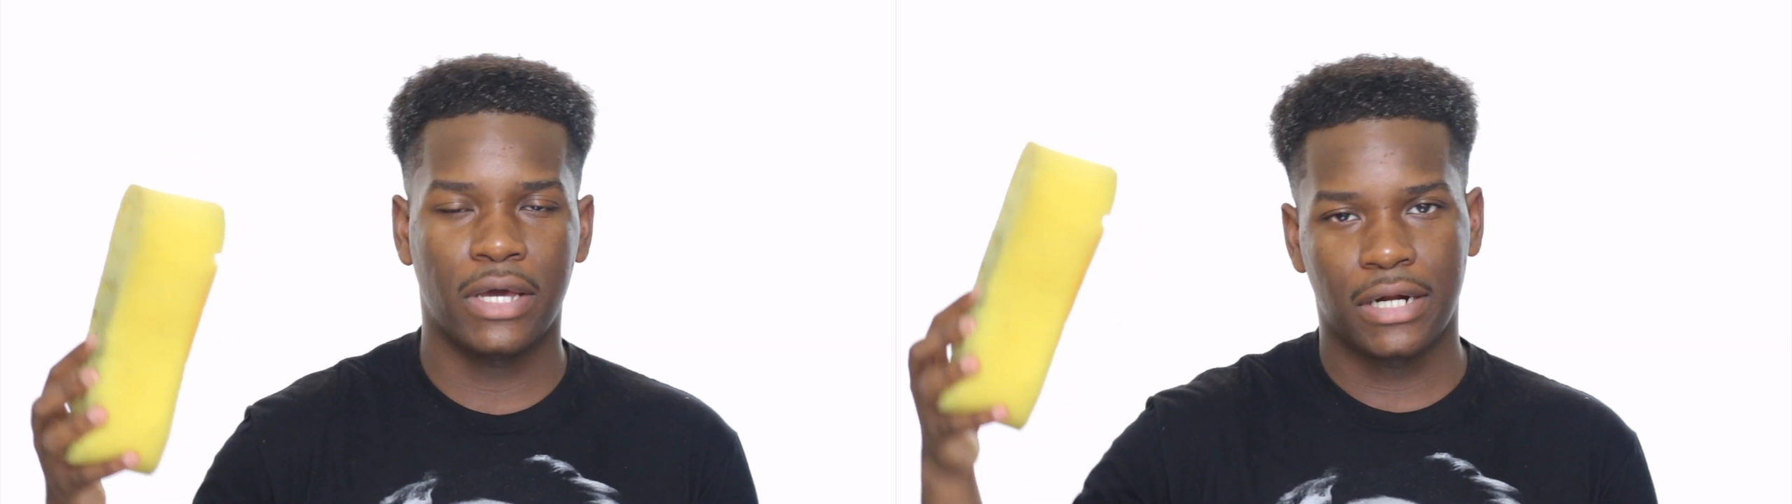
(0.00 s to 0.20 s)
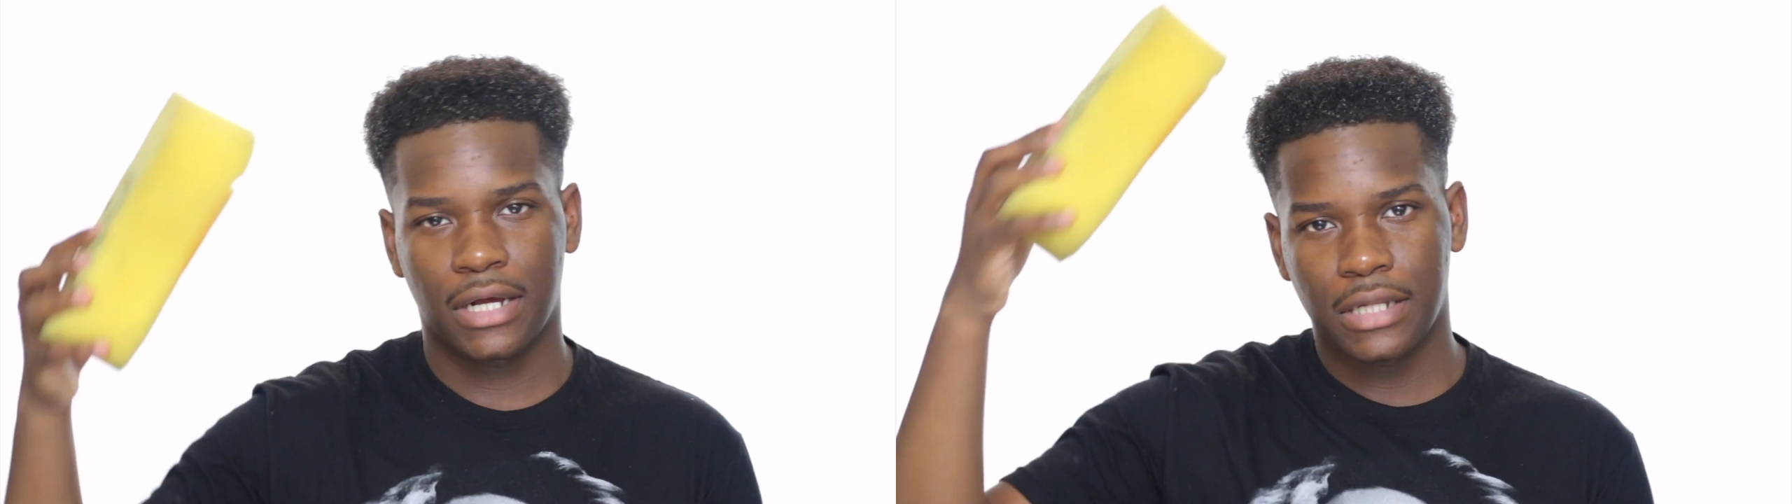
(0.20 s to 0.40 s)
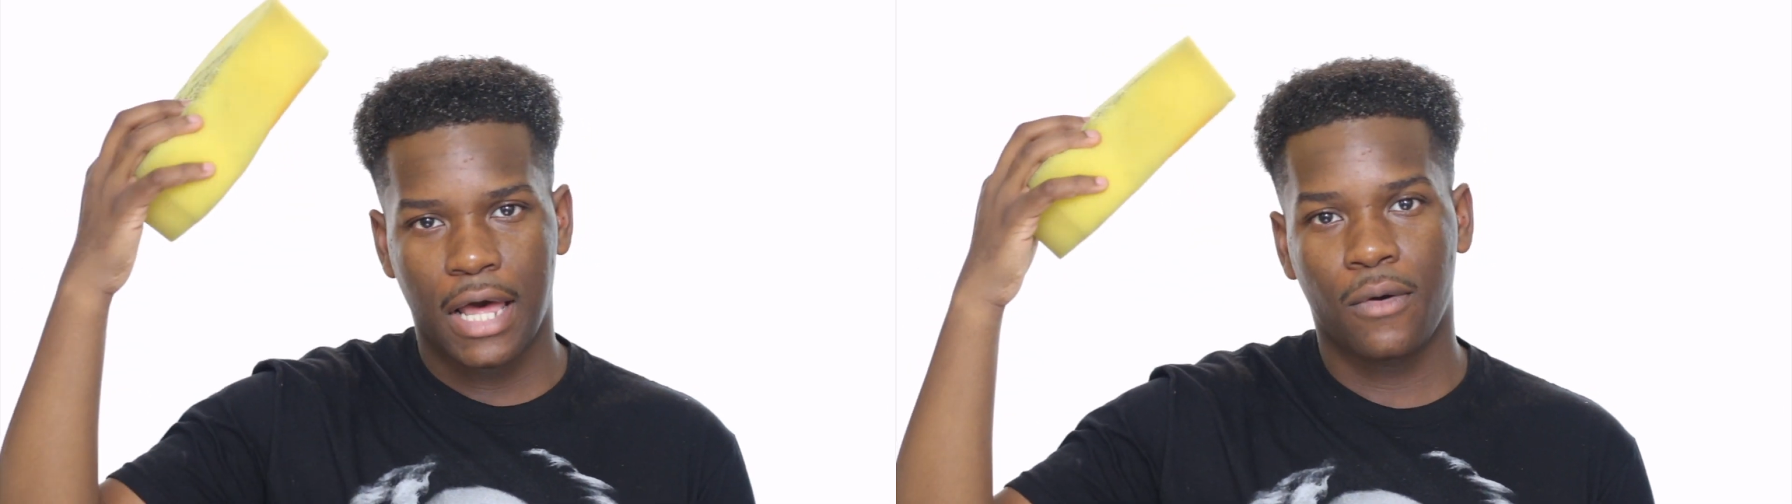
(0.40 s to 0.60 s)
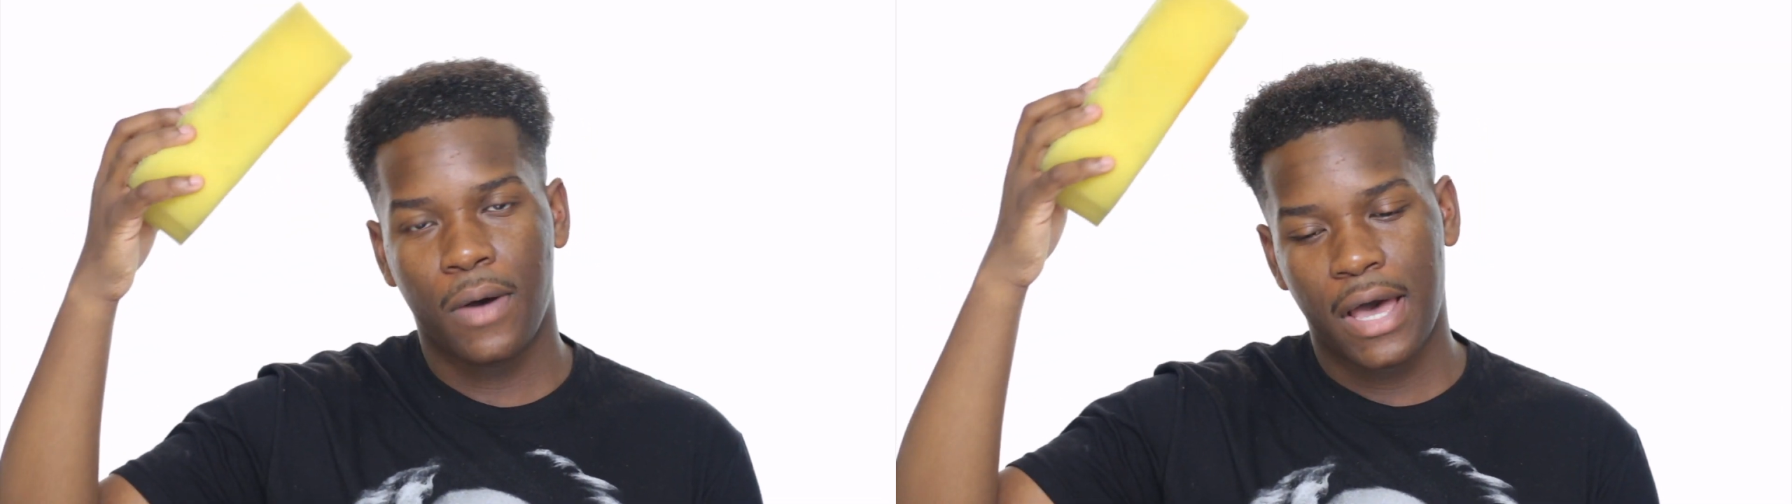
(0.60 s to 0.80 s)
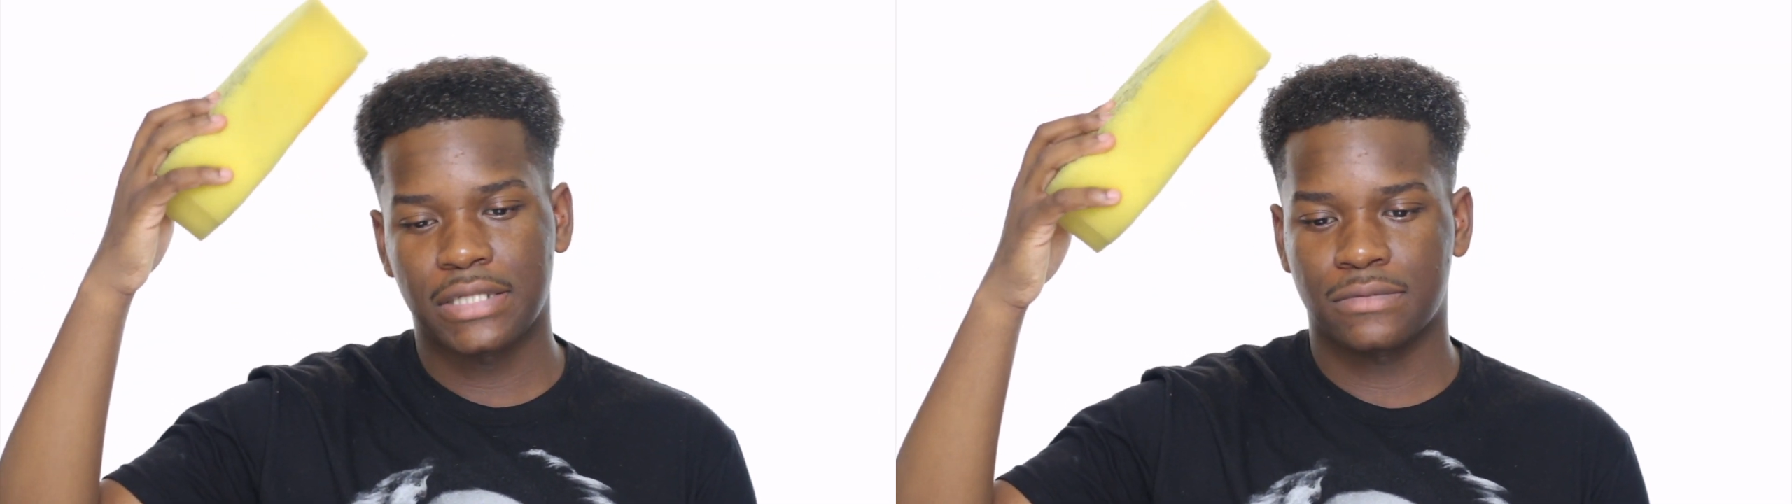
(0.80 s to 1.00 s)
in a
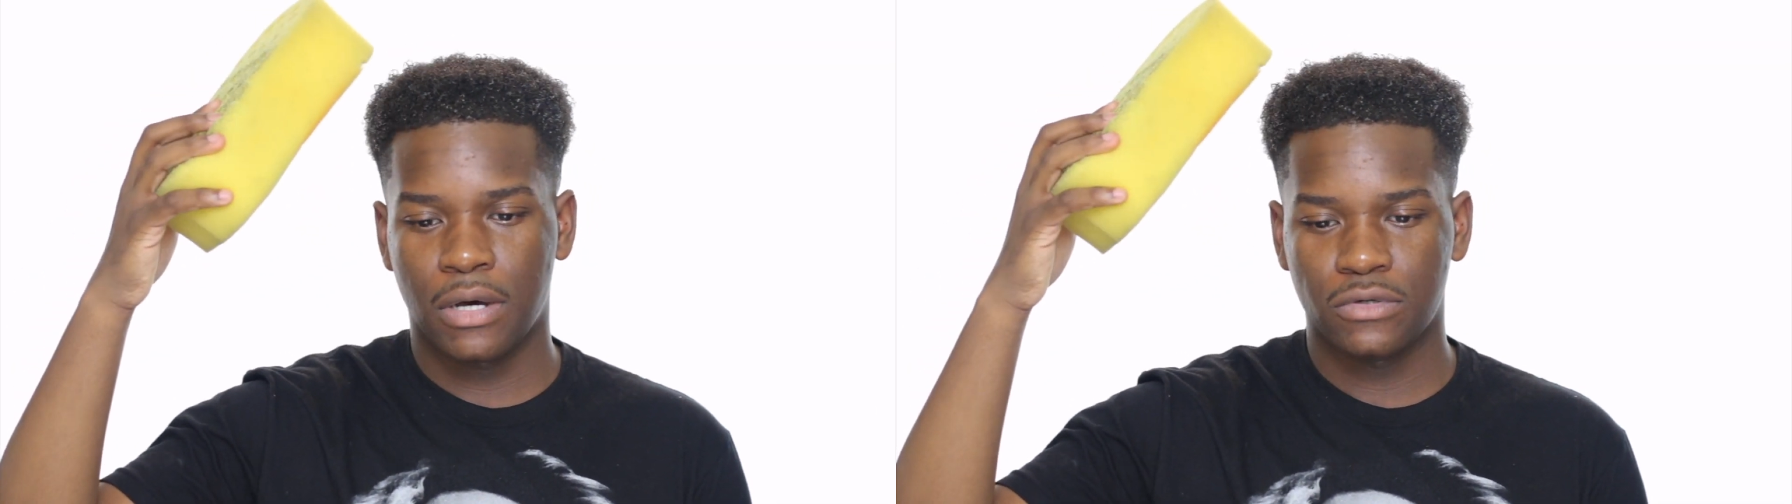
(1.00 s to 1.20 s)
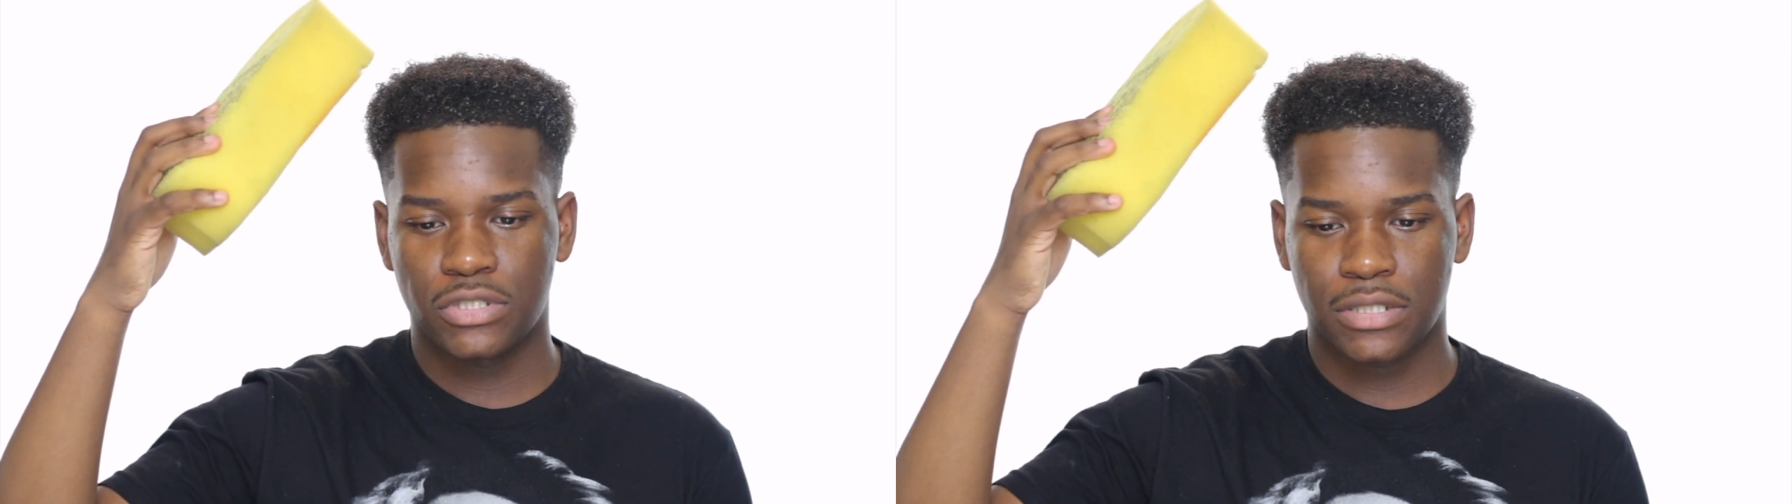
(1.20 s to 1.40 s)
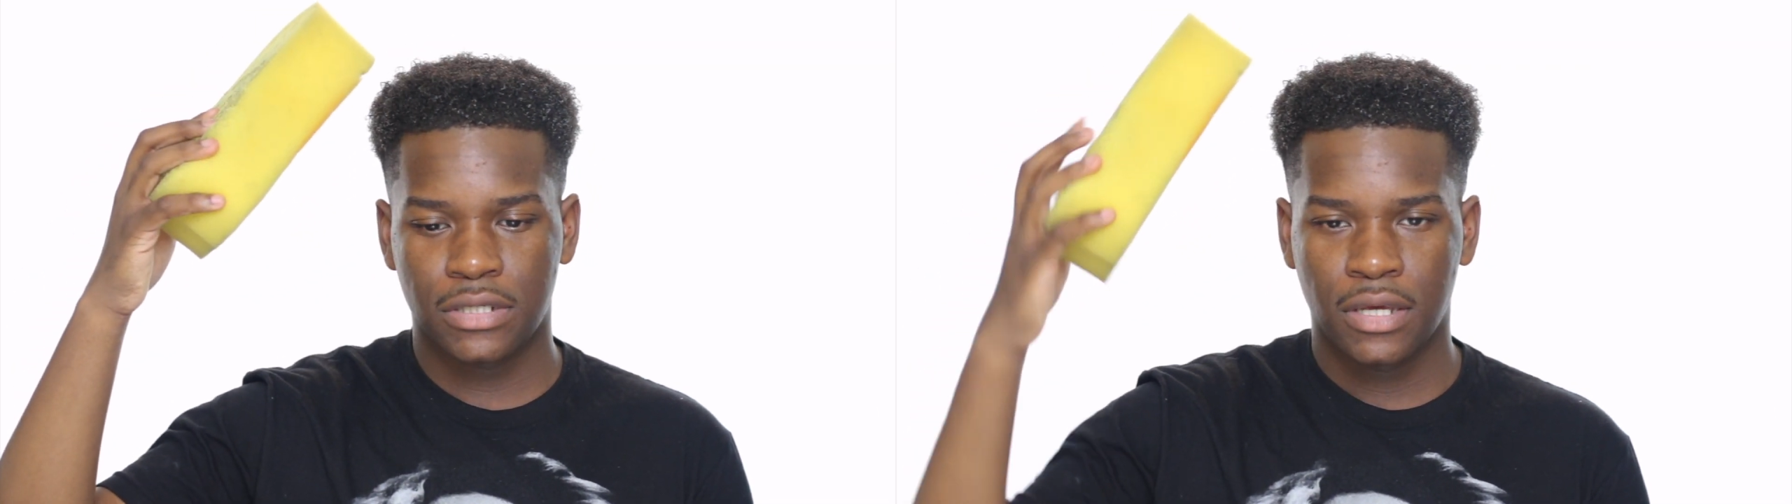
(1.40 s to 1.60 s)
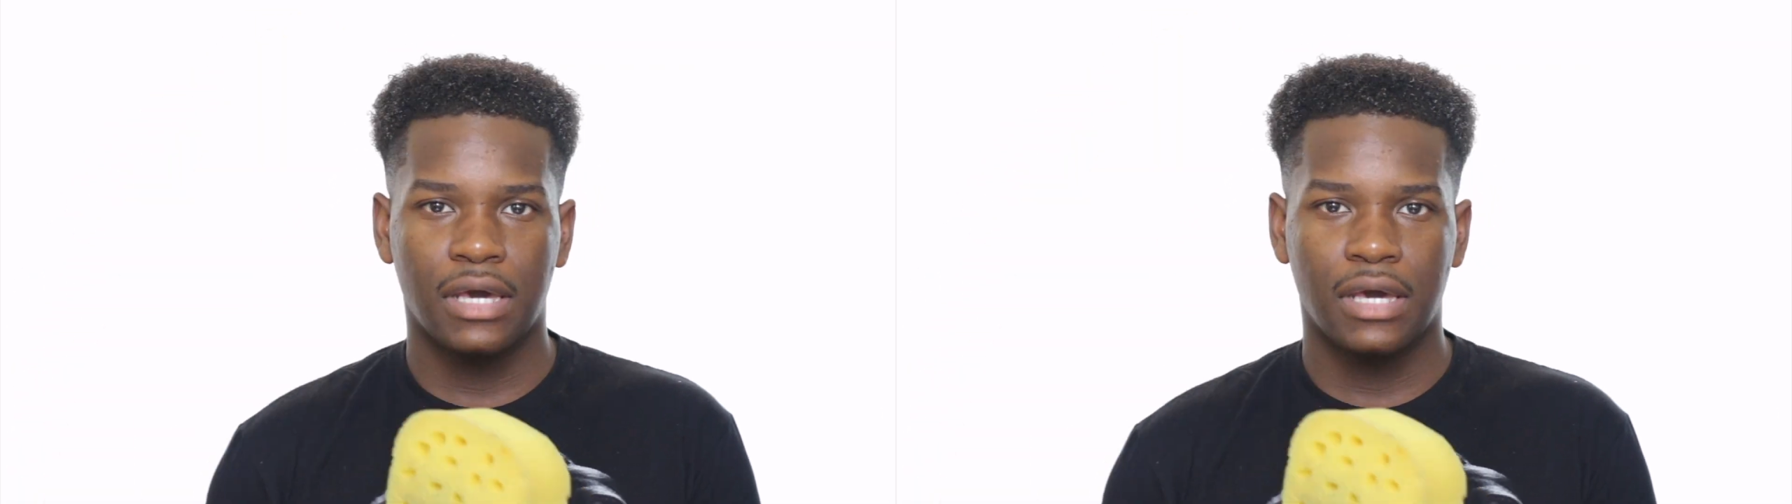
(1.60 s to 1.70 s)
clockwise motion.